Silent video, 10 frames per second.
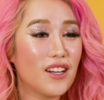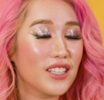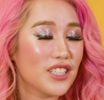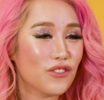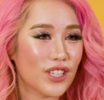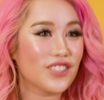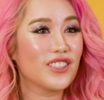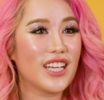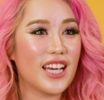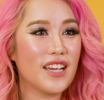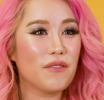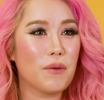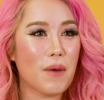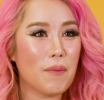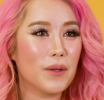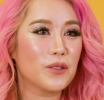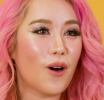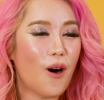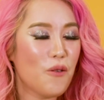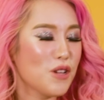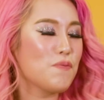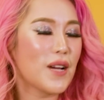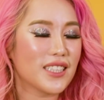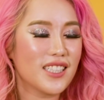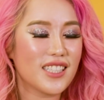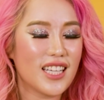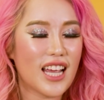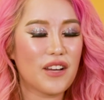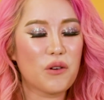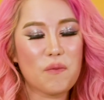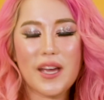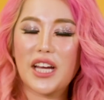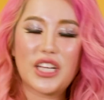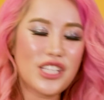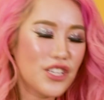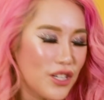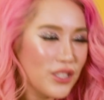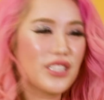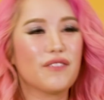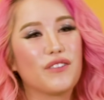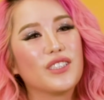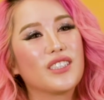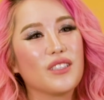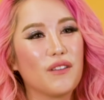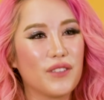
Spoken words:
all these tricks today, remember to always practice it, and it will make a huge difference to your